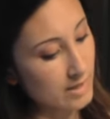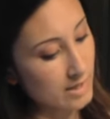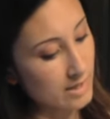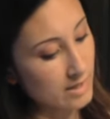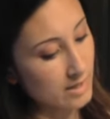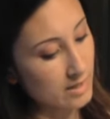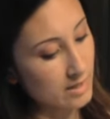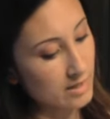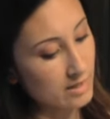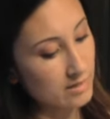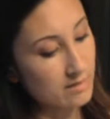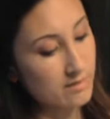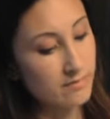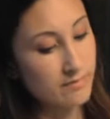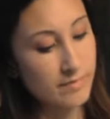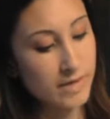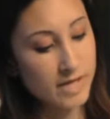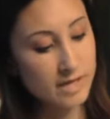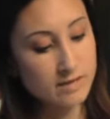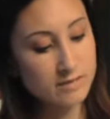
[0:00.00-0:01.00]

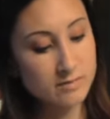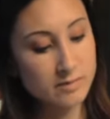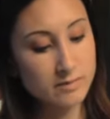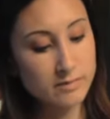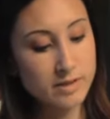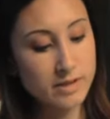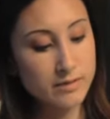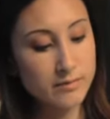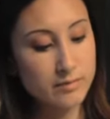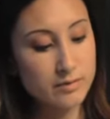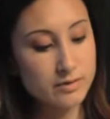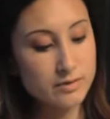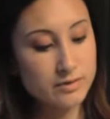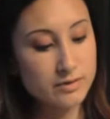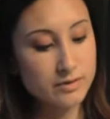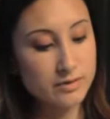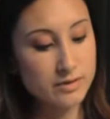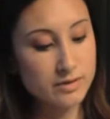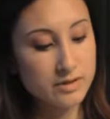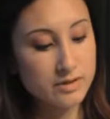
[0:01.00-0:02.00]
the maximum
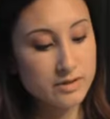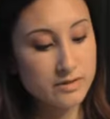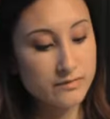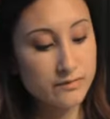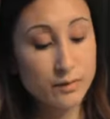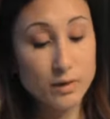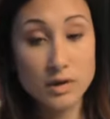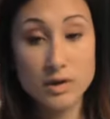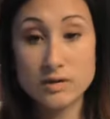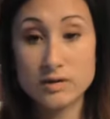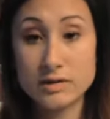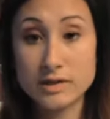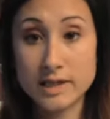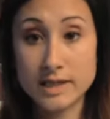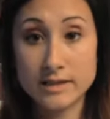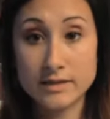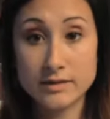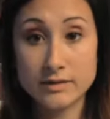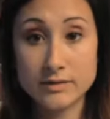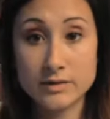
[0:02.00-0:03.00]
temperature is
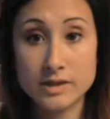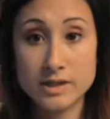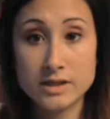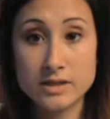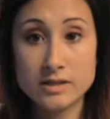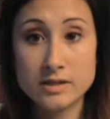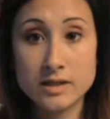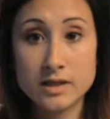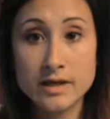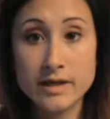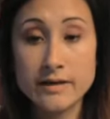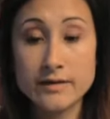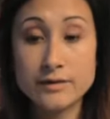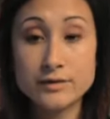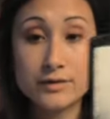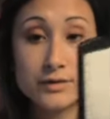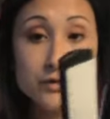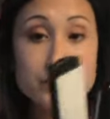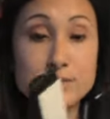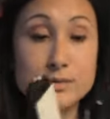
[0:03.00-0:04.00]
410 degrees.
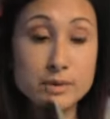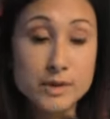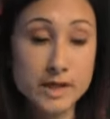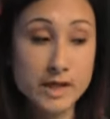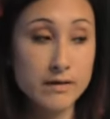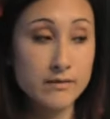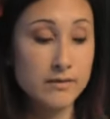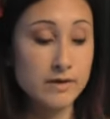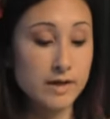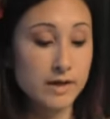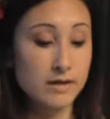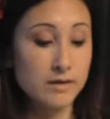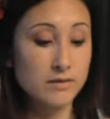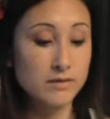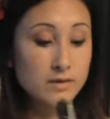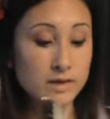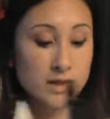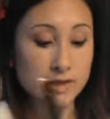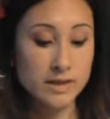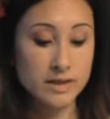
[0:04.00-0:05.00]
There's a new one out
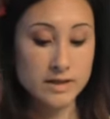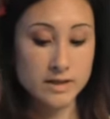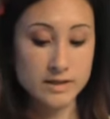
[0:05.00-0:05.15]
now.